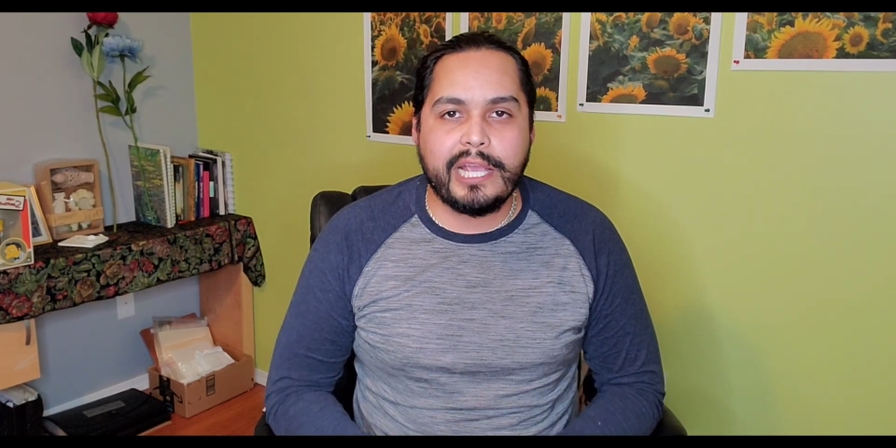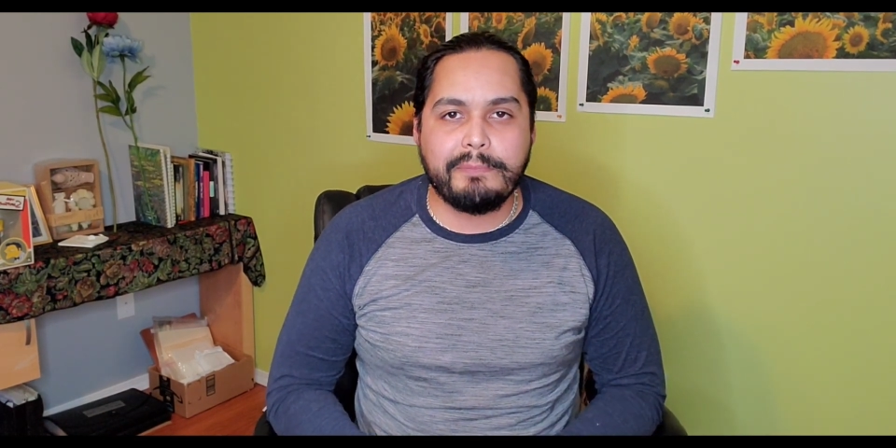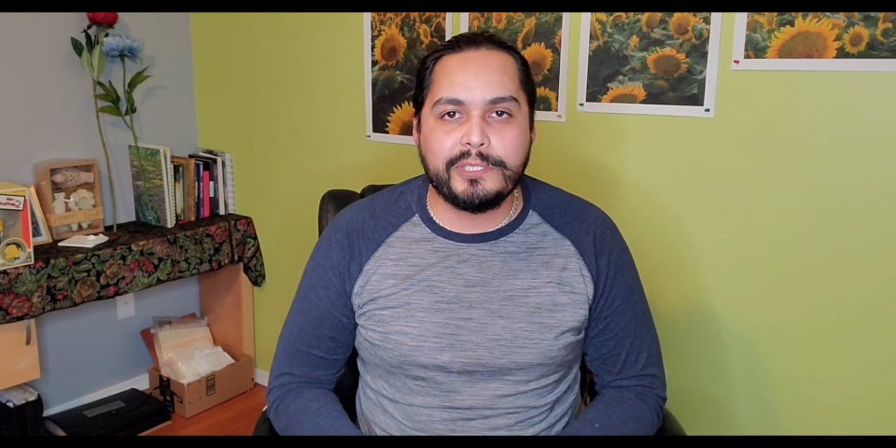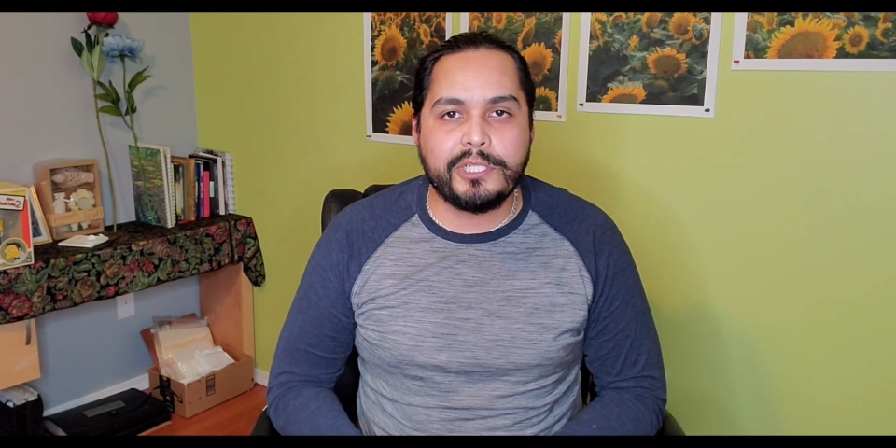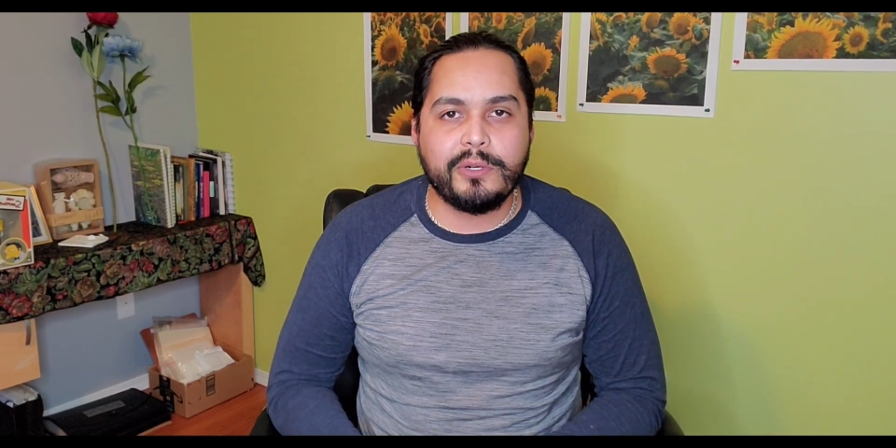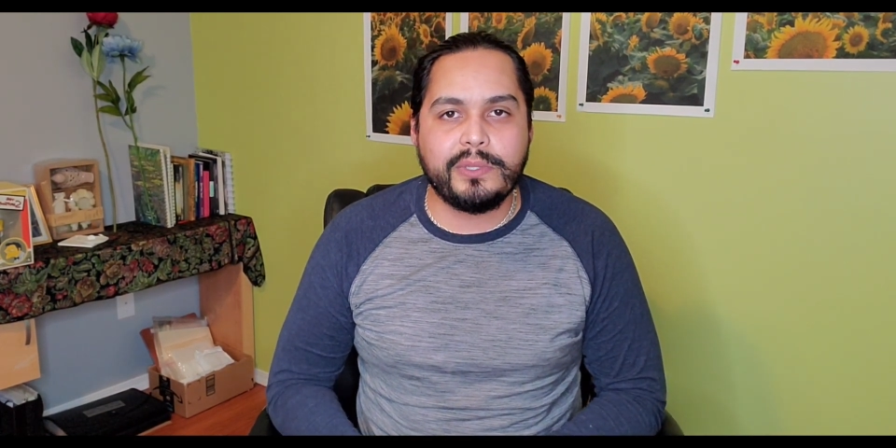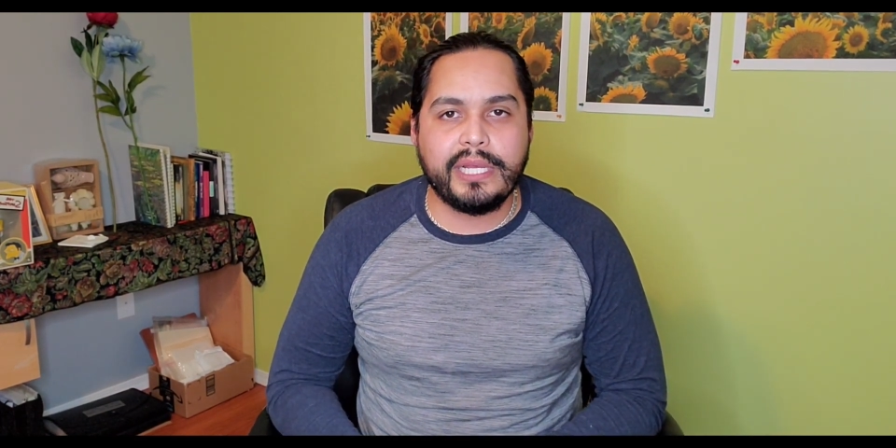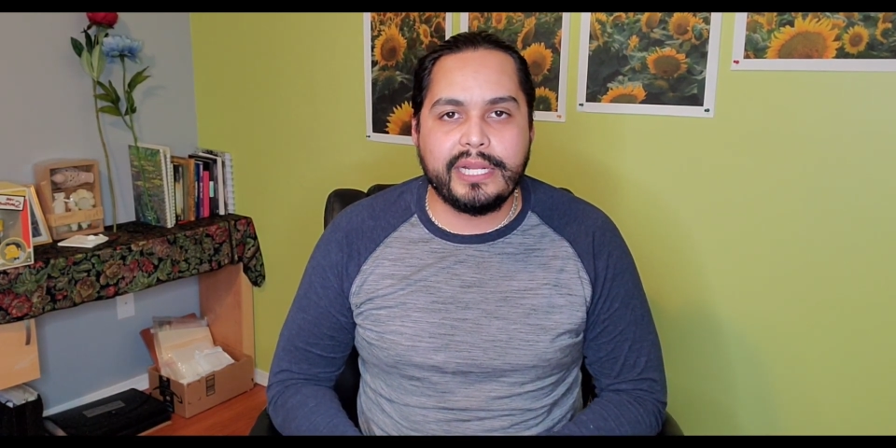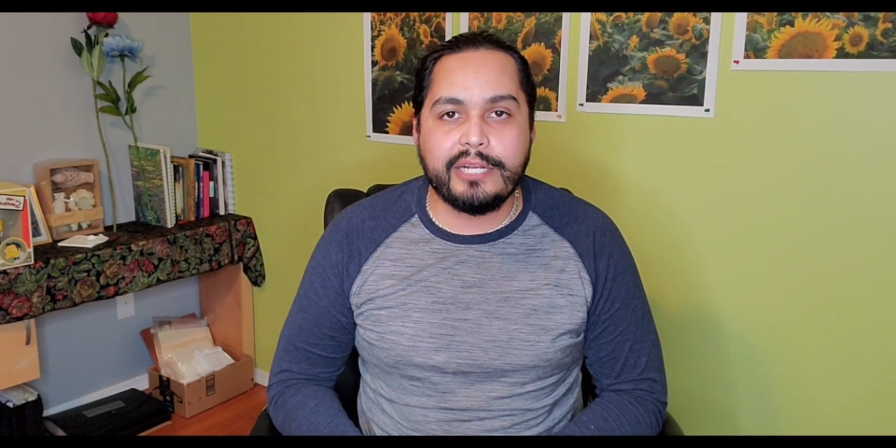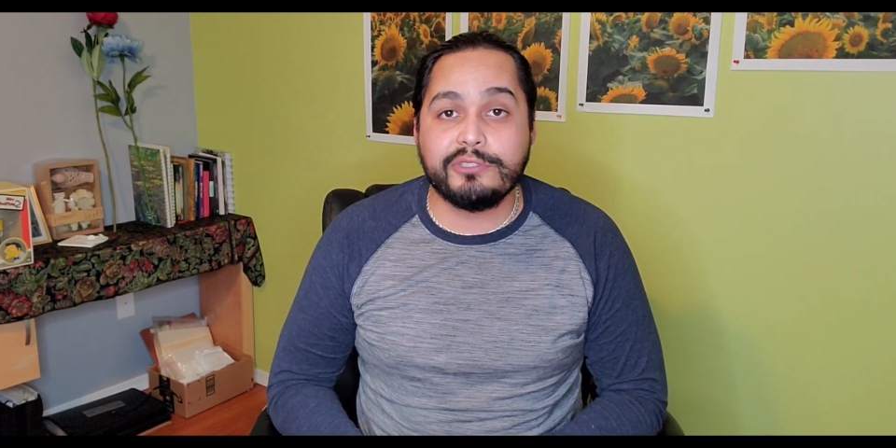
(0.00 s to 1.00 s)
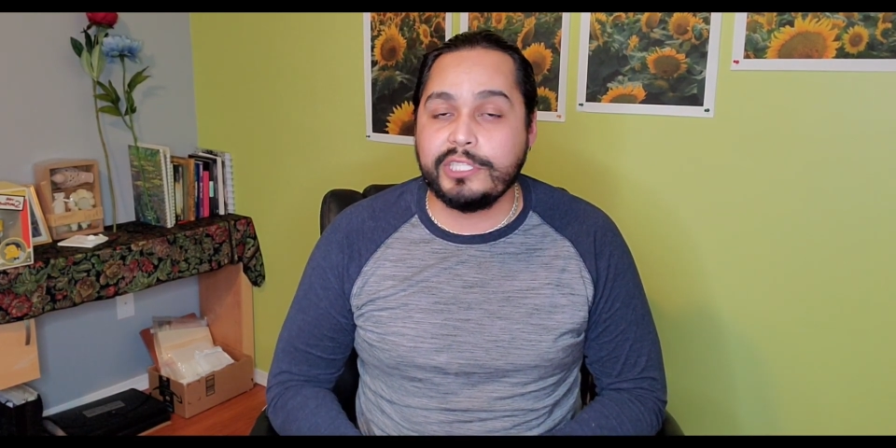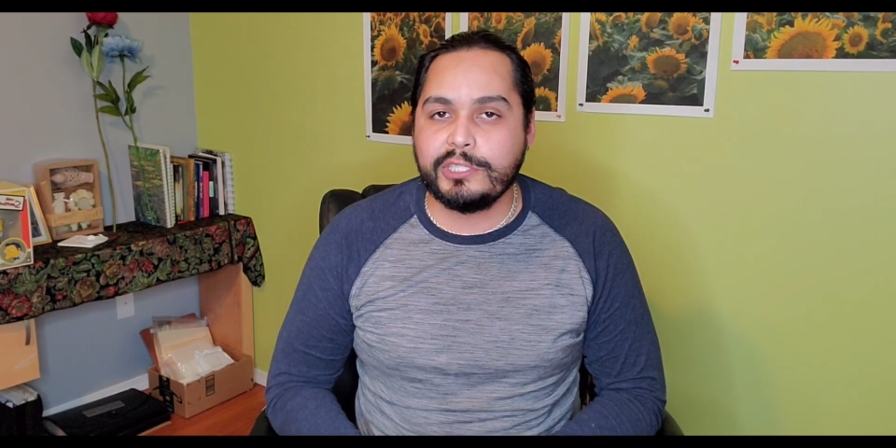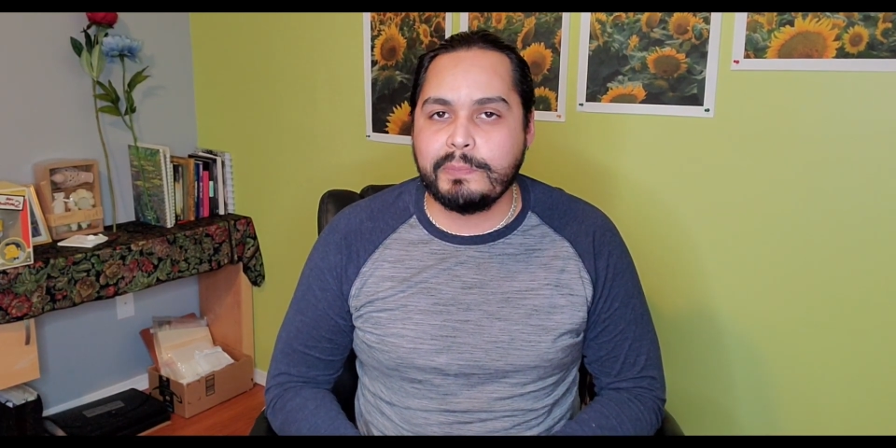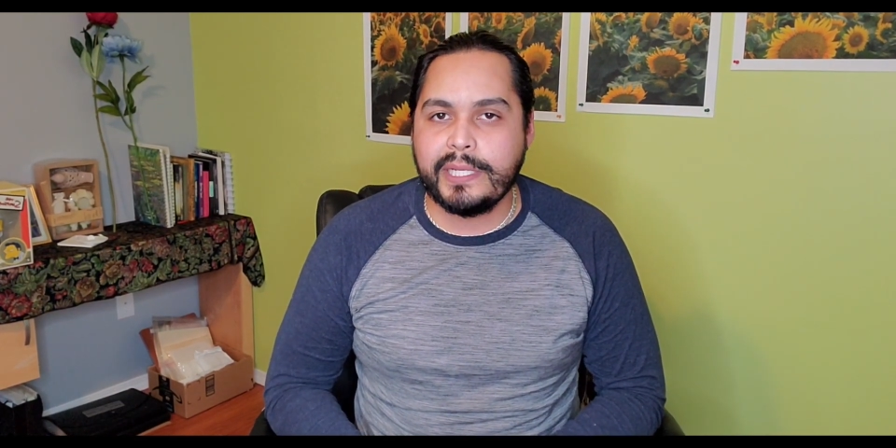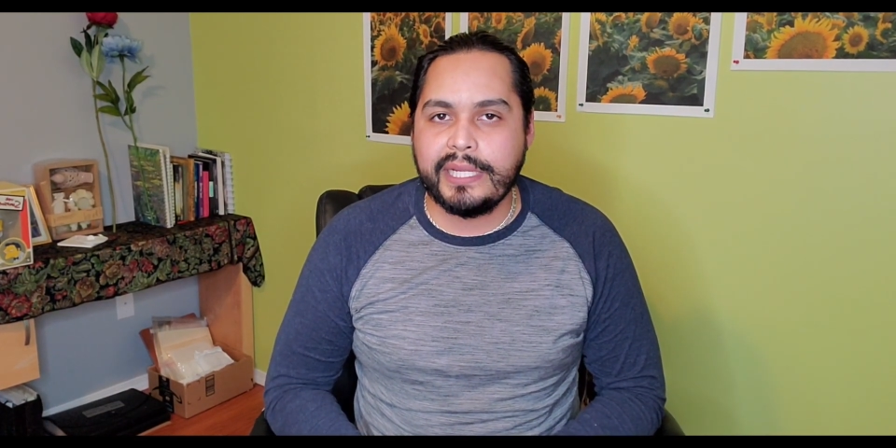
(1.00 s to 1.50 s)
episode, it airs
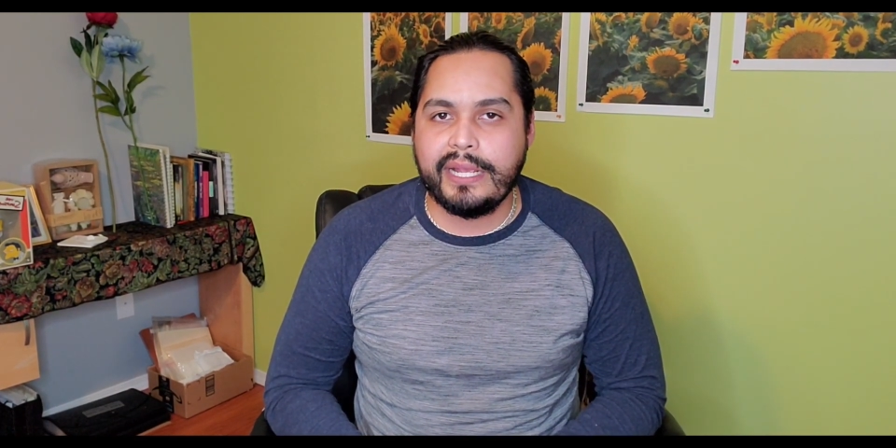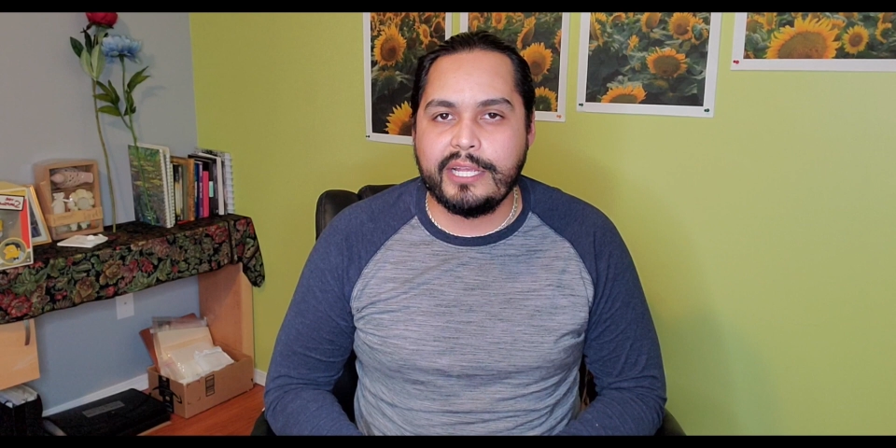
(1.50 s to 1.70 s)
this Monday.